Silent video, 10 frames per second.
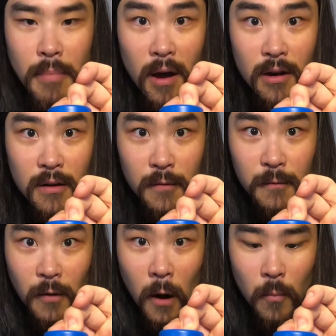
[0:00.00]
butter
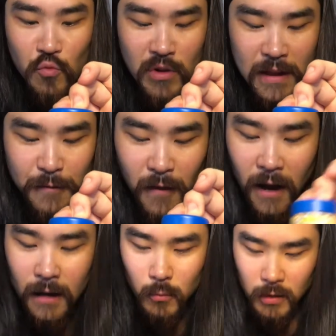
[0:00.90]
from
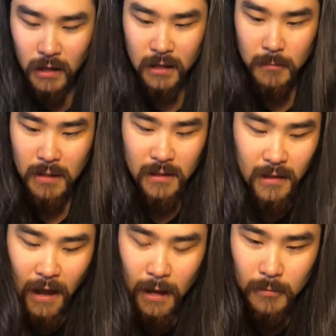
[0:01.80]
Refine we're gonna be
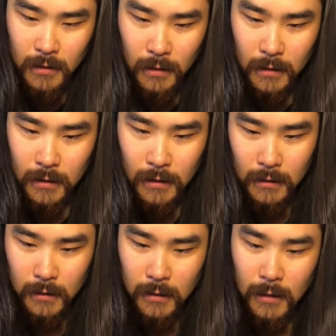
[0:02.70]
dabbing.
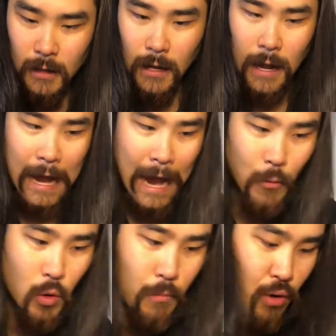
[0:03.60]
I
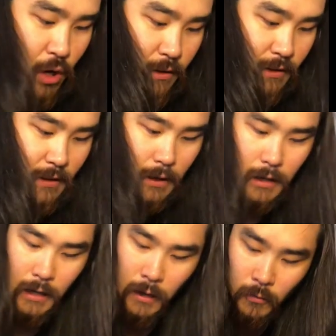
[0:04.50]
will put,
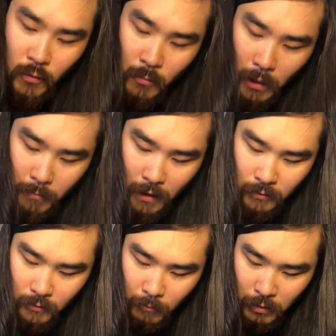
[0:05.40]
I'll do my
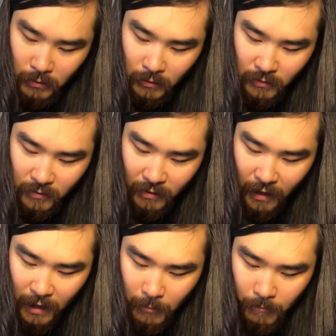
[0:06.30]
best to put the
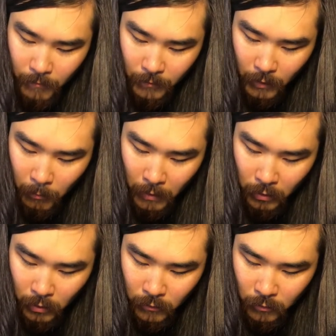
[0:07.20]
same
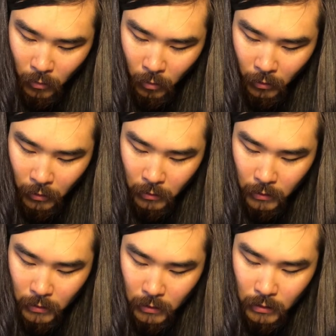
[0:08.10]
amount of oil
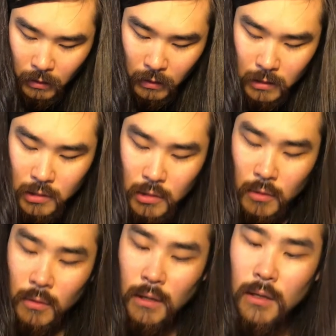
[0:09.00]
in each
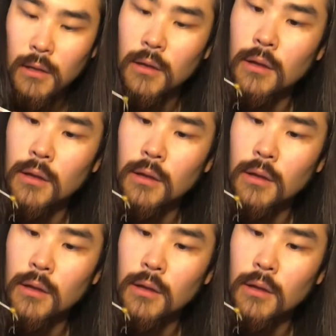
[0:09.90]
unit.